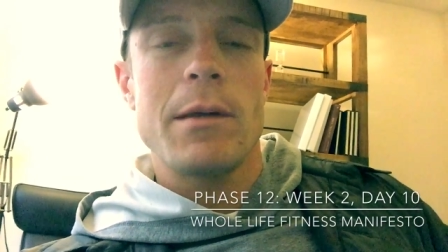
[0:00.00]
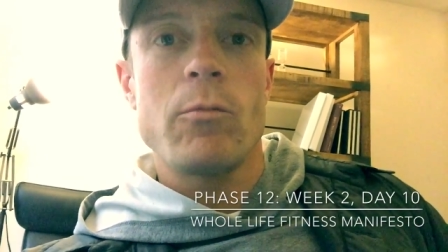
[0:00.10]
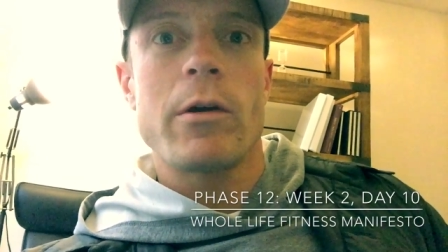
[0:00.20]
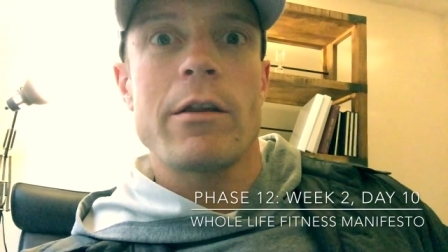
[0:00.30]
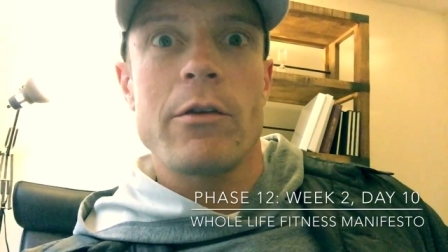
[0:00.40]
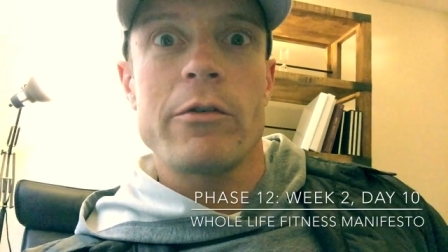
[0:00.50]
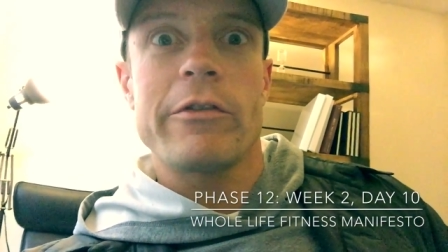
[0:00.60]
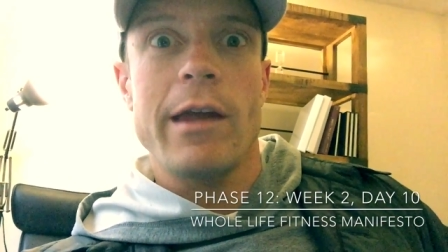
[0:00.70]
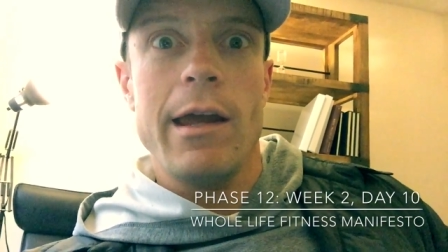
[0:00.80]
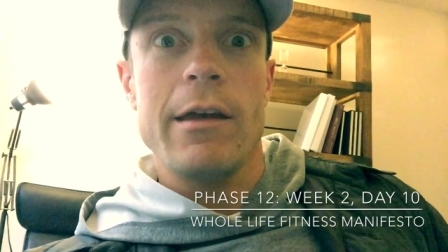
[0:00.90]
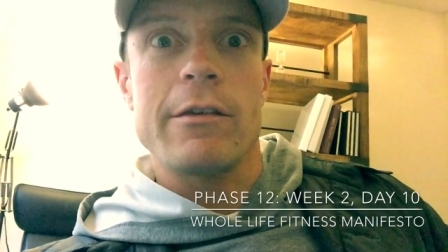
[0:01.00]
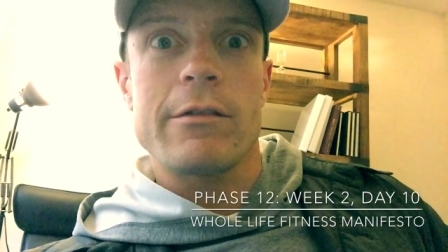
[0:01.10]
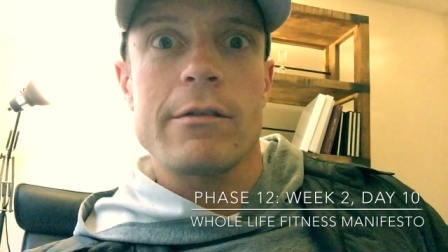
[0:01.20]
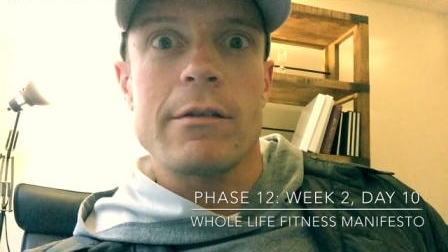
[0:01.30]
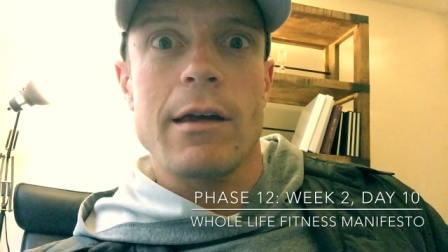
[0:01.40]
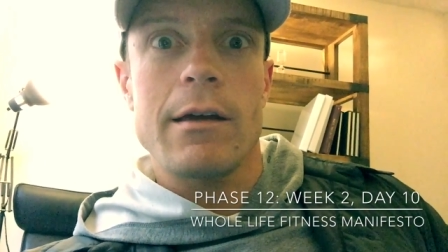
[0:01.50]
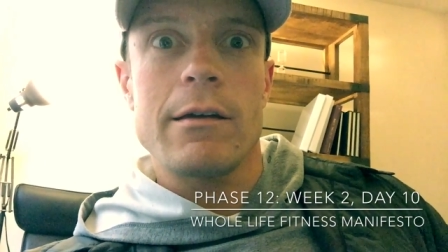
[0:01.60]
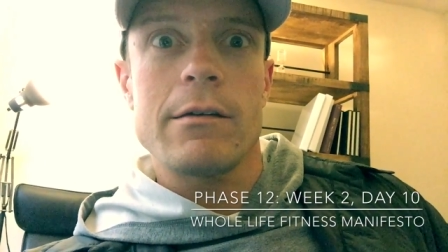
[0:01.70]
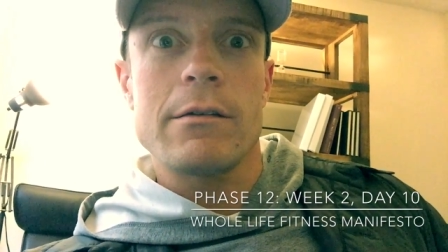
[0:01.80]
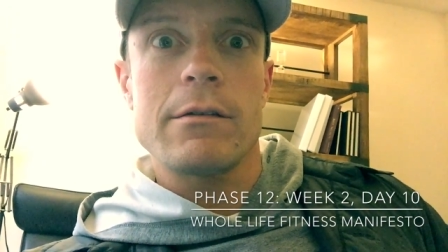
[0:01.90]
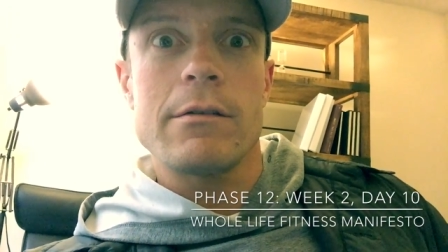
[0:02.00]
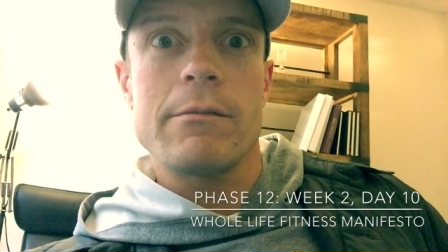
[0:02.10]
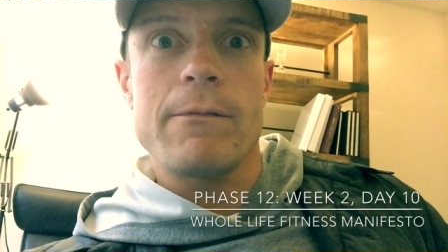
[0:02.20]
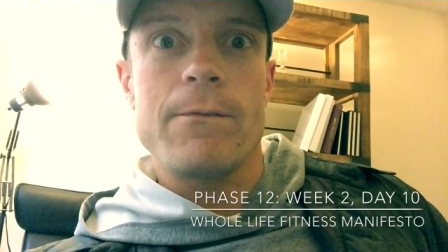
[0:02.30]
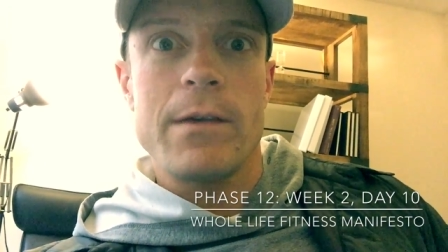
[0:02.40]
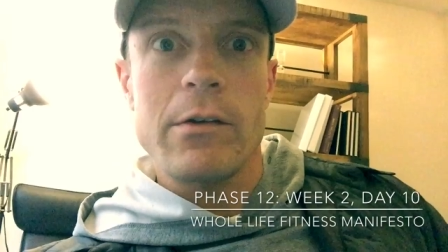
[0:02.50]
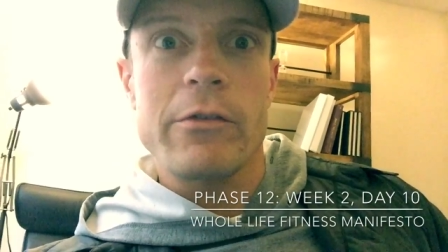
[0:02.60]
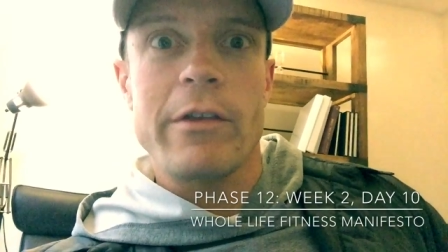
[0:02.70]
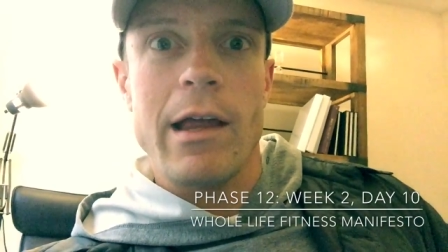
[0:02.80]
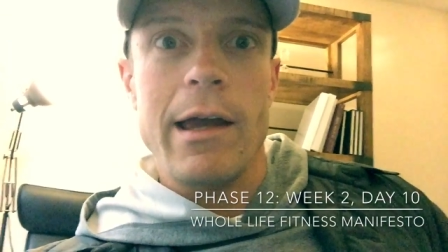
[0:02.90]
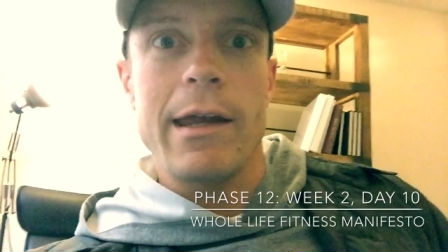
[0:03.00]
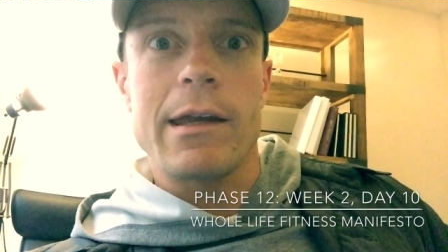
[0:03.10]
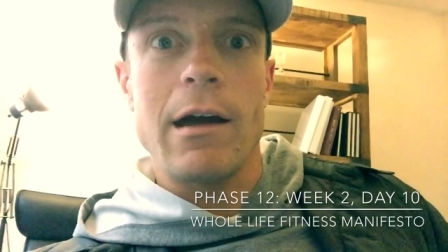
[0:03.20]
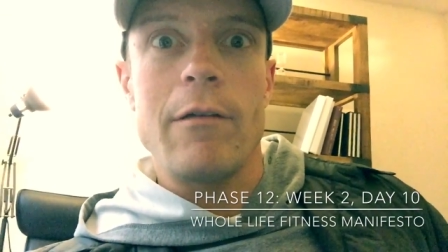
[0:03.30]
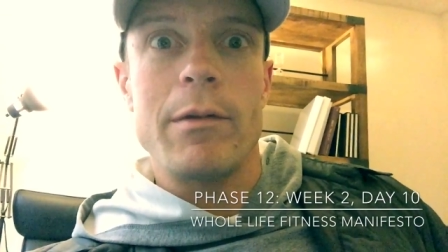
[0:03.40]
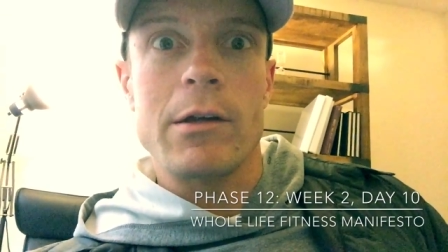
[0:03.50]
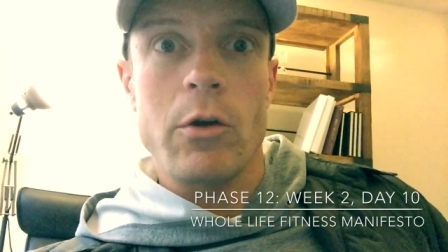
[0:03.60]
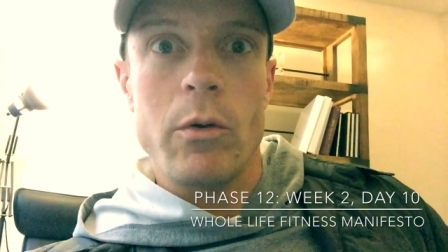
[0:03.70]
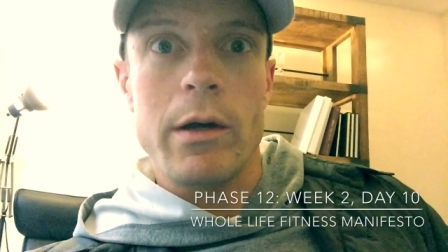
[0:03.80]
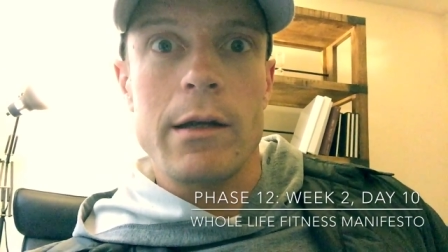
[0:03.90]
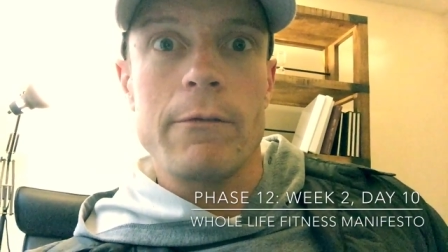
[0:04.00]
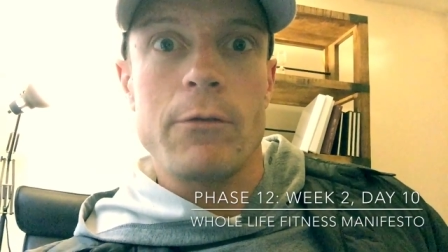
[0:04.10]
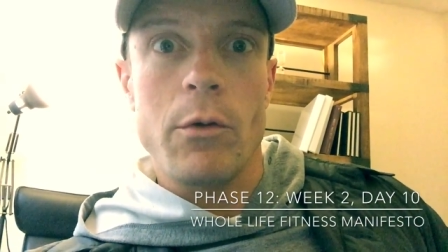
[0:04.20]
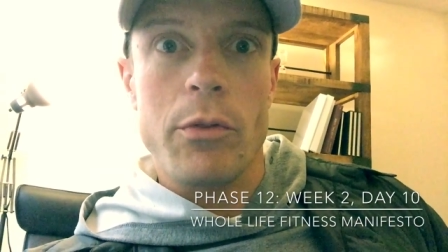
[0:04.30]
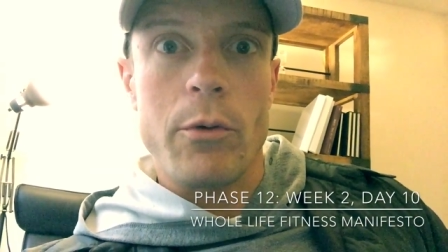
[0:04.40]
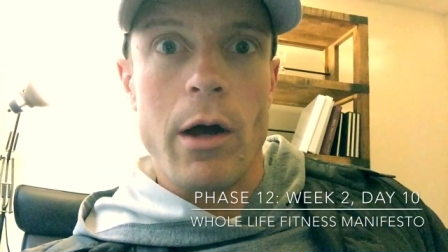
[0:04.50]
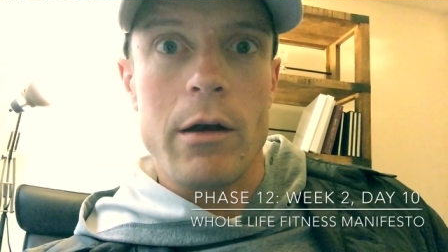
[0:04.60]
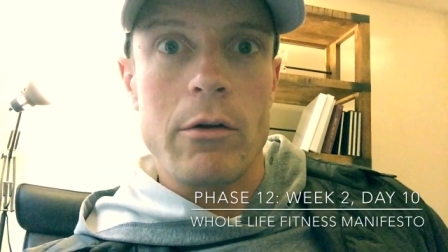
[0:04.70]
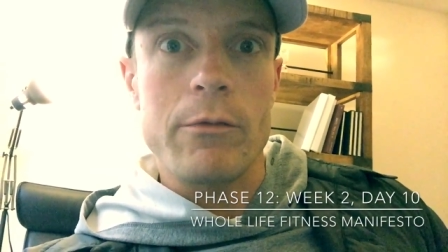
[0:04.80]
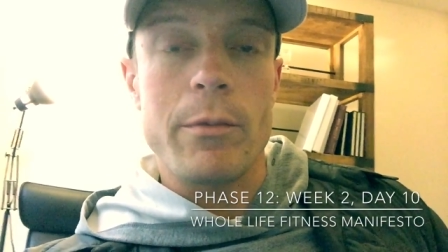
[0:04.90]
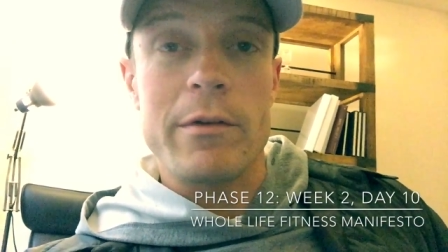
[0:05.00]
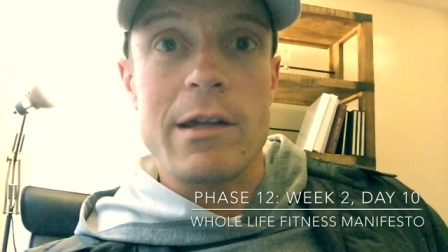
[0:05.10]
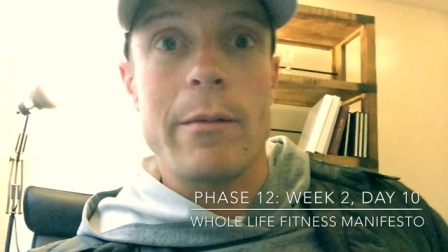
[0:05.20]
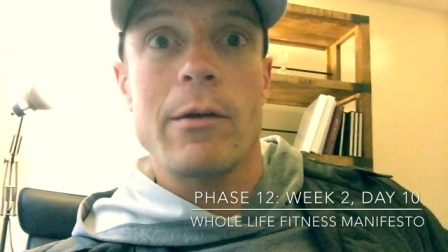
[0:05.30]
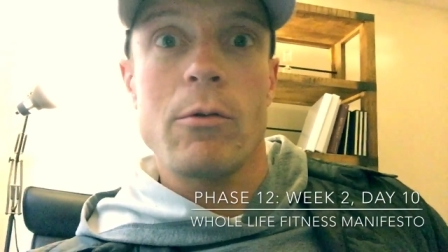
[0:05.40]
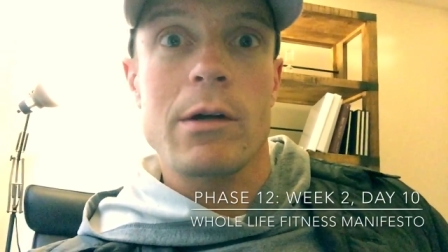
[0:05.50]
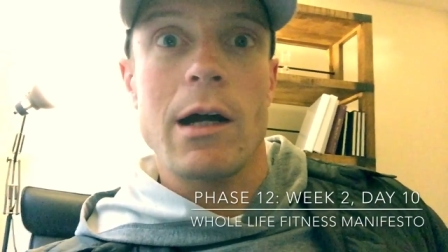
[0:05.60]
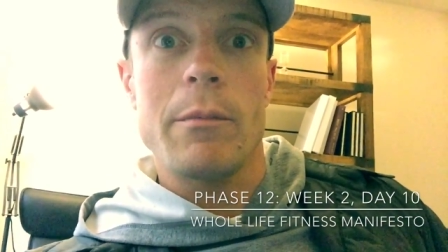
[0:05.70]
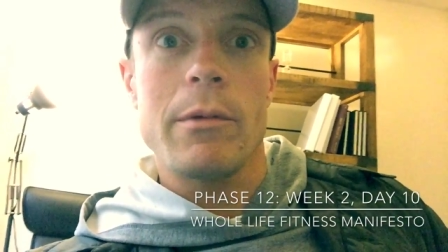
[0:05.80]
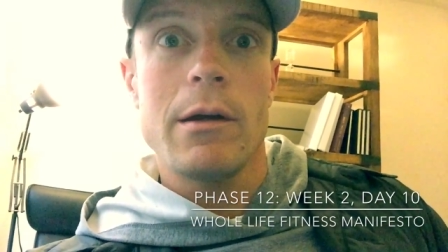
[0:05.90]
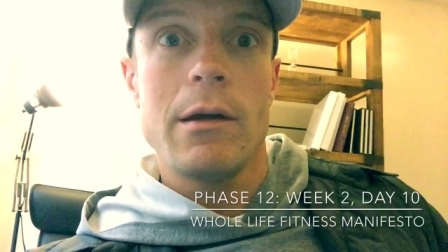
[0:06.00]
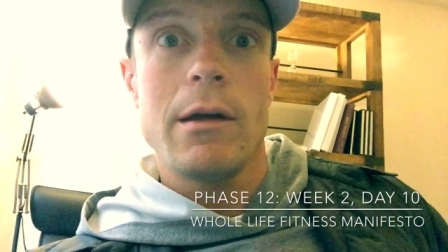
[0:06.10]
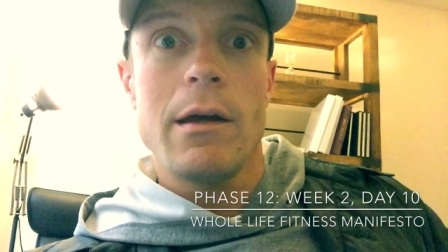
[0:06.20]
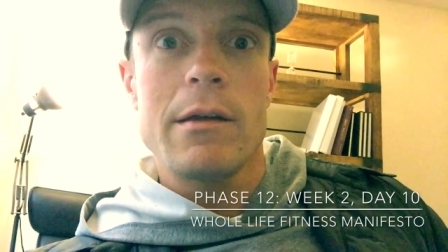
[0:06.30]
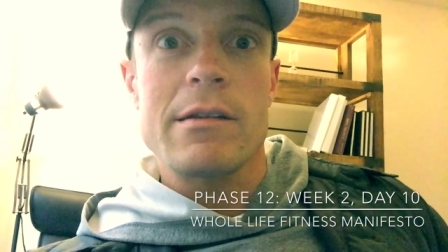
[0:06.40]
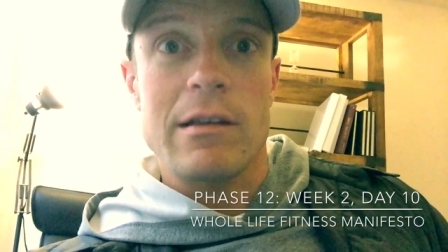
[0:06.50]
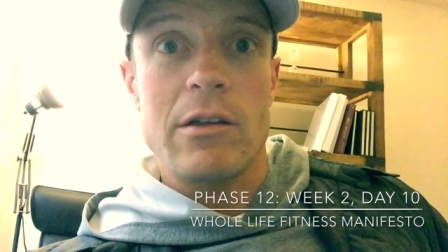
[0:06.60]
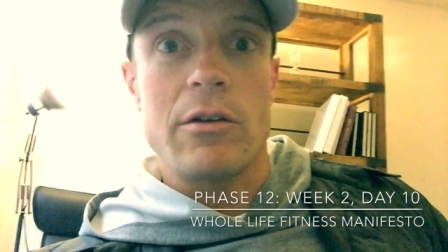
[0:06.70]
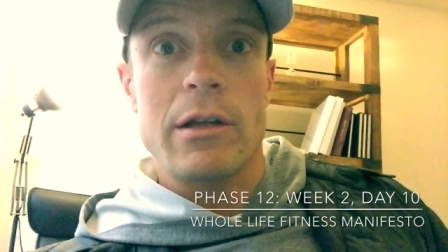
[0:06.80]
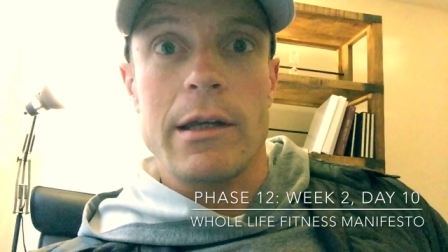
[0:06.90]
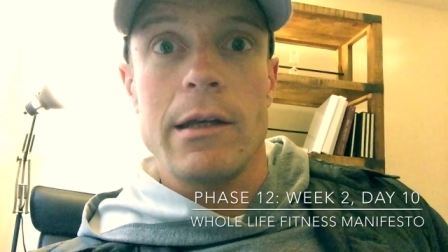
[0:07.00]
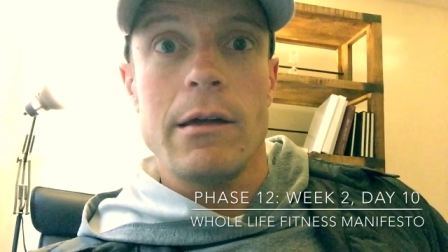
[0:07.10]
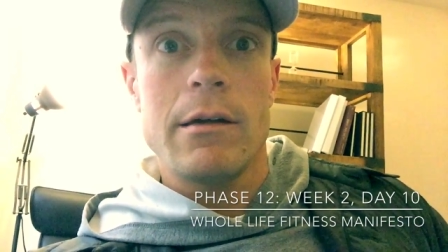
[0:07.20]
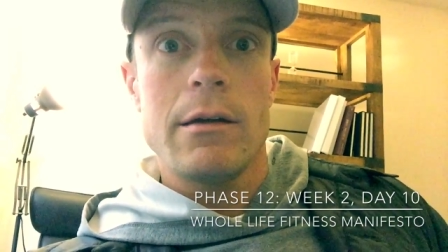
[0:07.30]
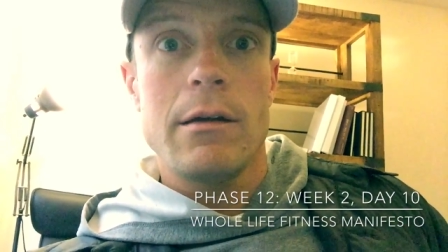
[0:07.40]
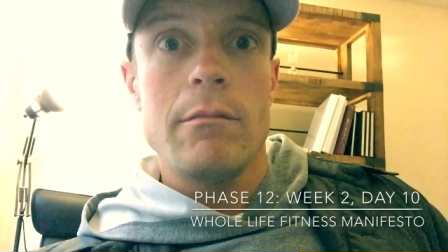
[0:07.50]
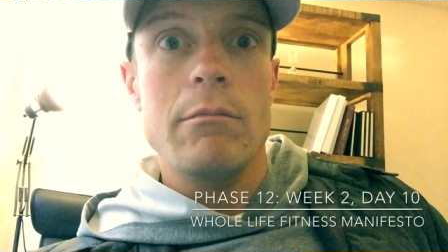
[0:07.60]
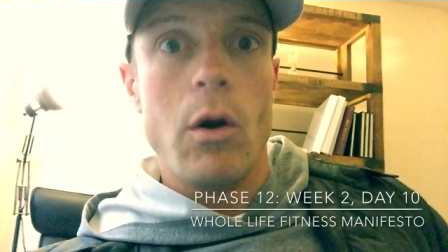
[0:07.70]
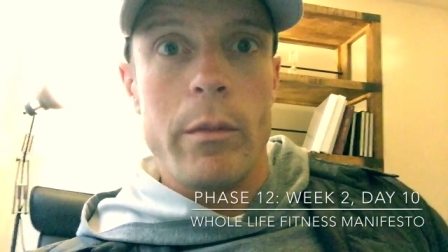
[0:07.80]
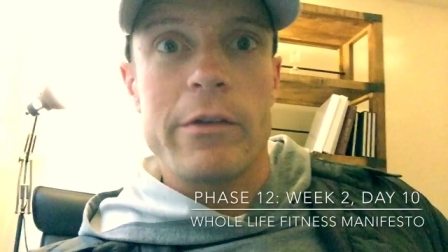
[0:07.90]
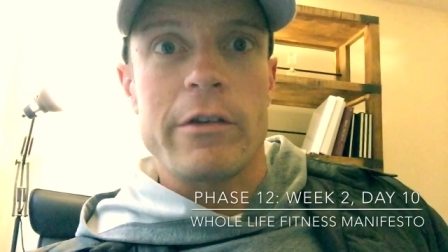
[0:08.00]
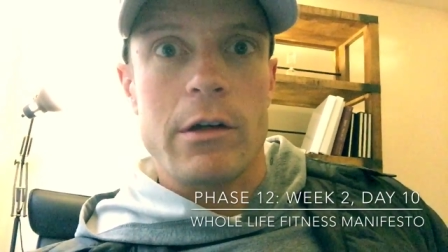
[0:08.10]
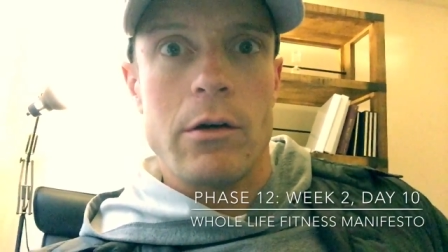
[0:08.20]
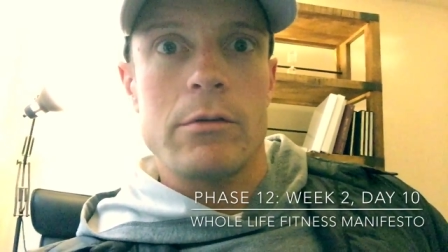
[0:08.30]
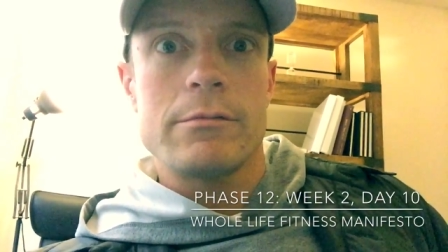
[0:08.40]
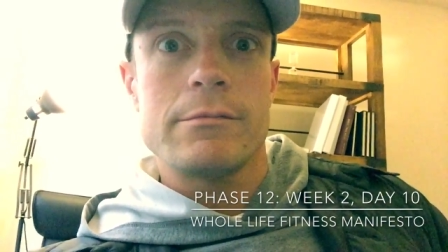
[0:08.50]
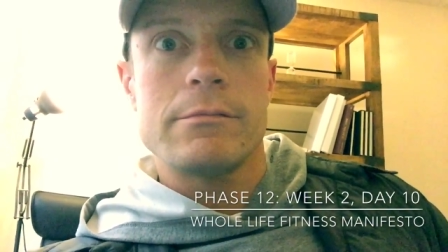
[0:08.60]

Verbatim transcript: it's been one of those days. Feels like I've been going full throttle from the time I woke up to literally moments ago.